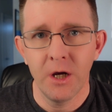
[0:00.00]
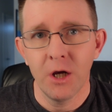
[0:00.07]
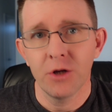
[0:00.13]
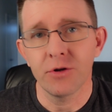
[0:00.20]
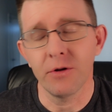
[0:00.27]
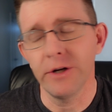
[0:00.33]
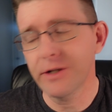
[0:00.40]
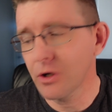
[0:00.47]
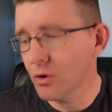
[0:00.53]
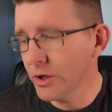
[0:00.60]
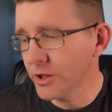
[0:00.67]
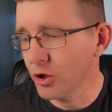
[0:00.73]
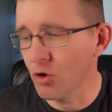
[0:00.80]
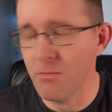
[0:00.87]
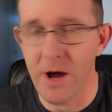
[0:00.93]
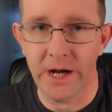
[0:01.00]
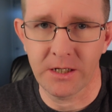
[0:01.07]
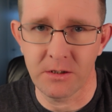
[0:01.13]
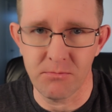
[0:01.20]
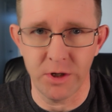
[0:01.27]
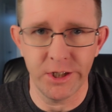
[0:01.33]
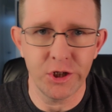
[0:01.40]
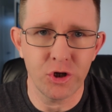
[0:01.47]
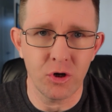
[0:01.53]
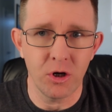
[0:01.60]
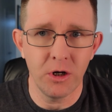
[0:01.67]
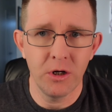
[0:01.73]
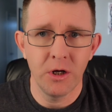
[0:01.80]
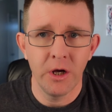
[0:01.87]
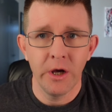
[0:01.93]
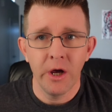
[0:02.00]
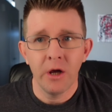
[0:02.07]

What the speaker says: So let's go ahead and go back to my chart.